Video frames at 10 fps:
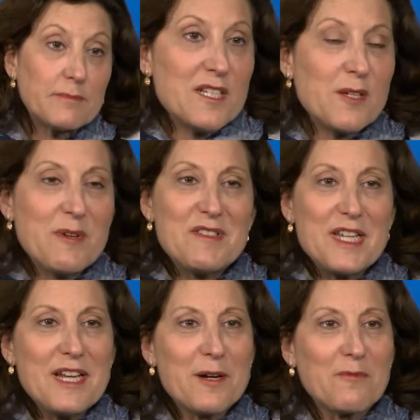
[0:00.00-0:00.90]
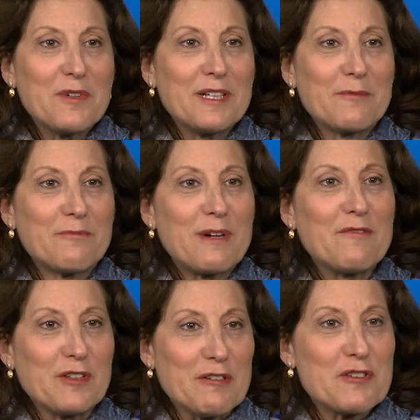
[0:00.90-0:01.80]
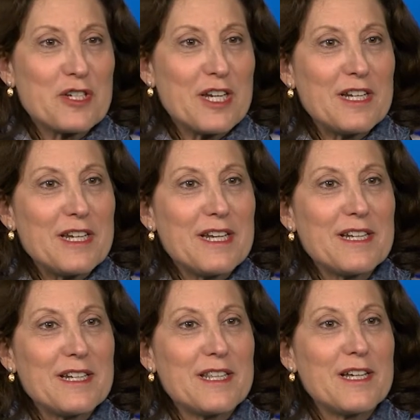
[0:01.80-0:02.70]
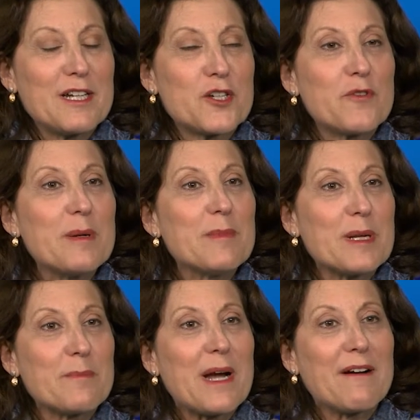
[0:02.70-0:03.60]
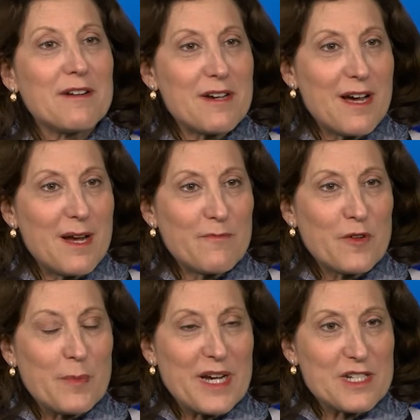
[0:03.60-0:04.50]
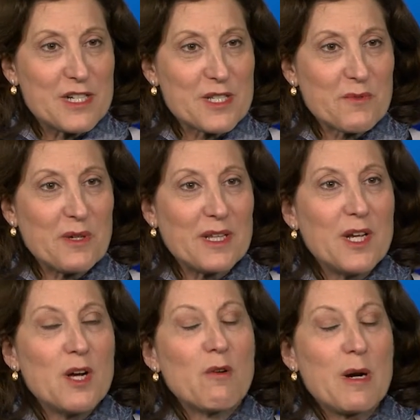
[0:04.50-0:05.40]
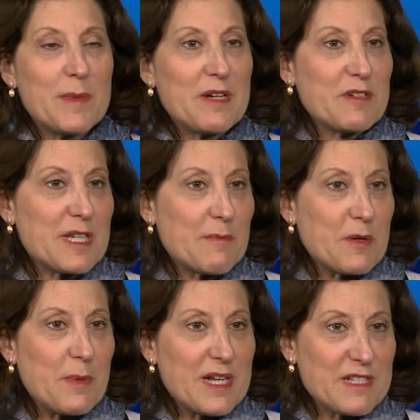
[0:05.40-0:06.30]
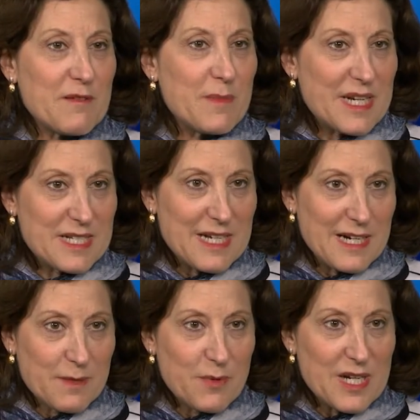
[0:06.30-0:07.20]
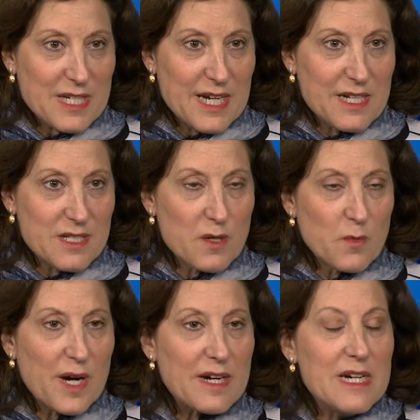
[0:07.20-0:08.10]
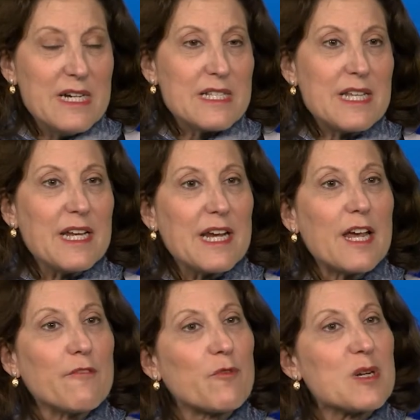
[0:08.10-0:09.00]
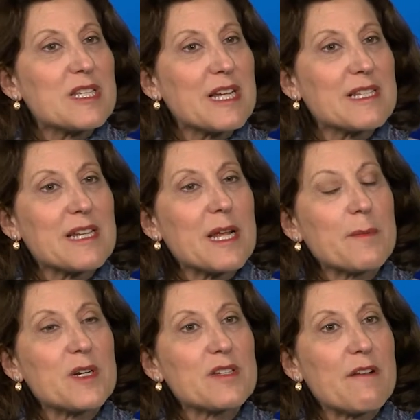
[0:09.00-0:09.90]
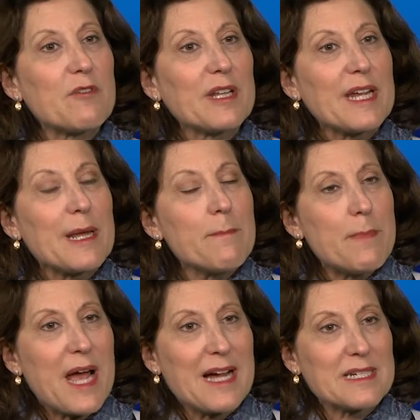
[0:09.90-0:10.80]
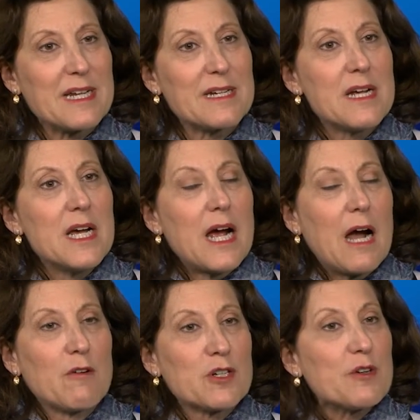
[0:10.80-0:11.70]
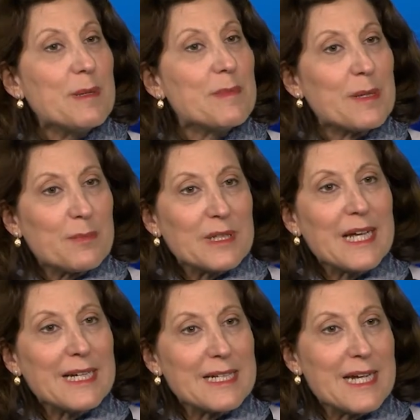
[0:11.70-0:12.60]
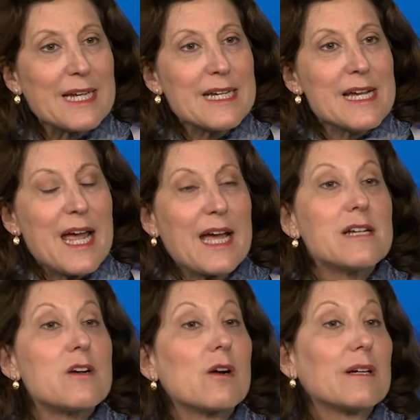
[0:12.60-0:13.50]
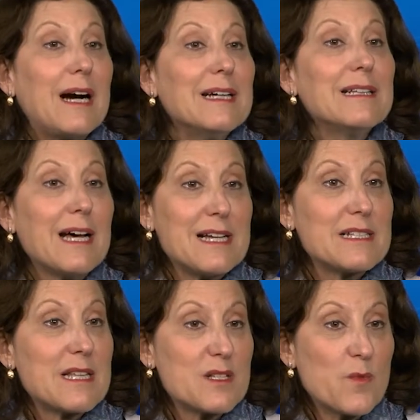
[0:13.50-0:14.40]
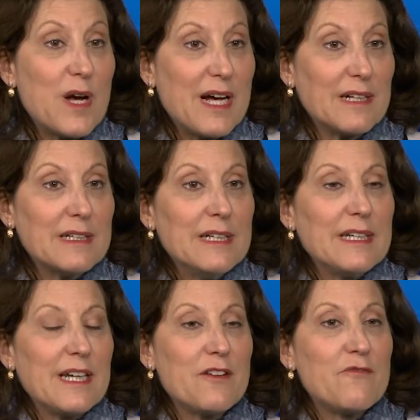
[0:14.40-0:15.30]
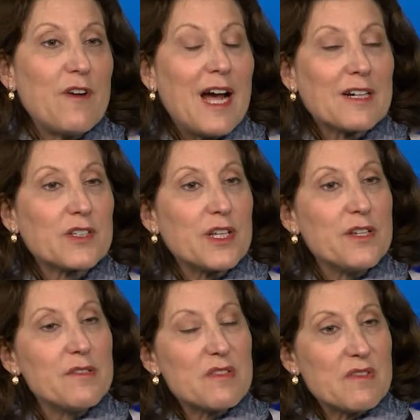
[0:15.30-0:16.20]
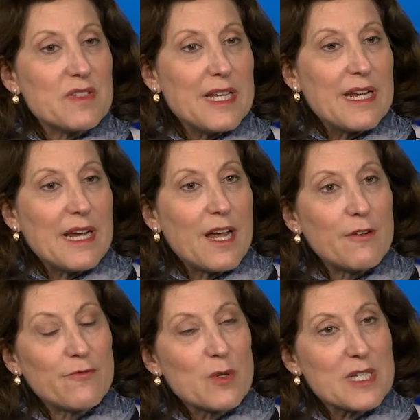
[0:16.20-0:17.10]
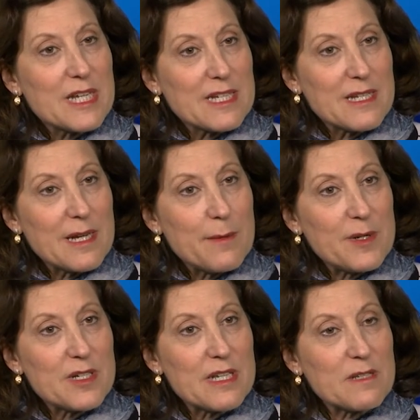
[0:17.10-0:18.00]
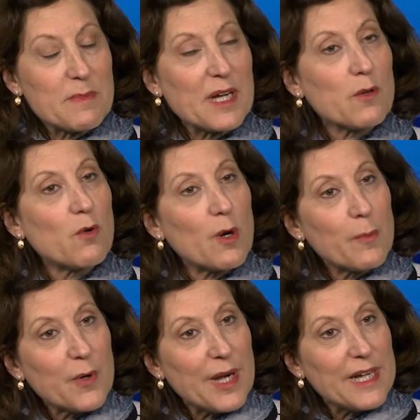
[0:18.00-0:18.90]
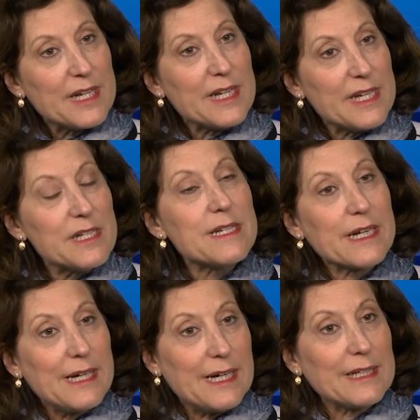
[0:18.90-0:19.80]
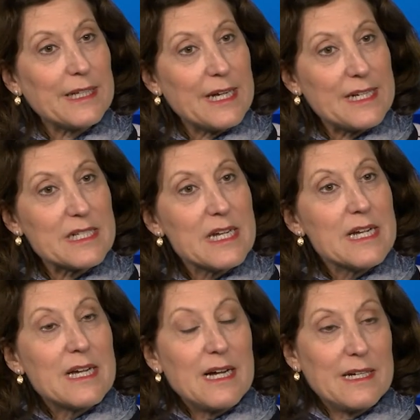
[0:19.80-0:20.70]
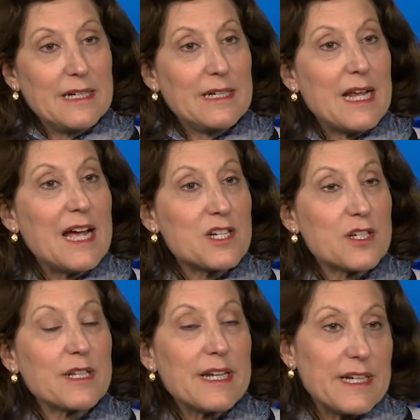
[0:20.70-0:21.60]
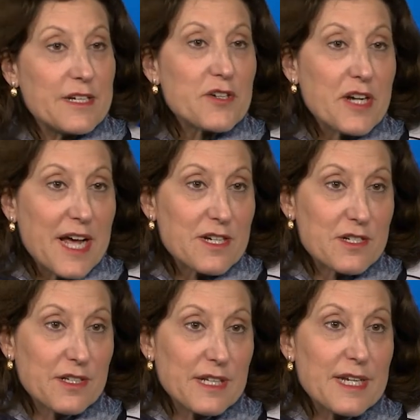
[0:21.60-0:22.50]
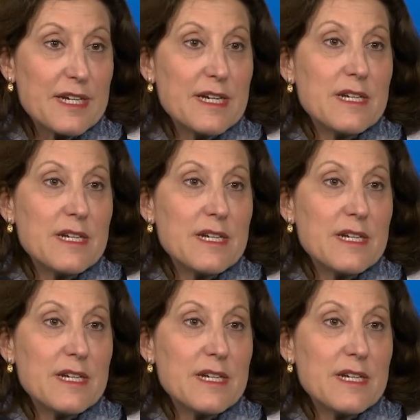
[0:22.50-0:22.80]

So we've seen a really revolution in the treatment paradigm for patients with hormone receptor positive metastatic breast cancer where CDK4-6 inhibitors have really impacted our treatment planning and our guidelines as well. In fact, the use of CDK4-6 inhibitors has been incorporated into guidelines uh, nationally and internationally.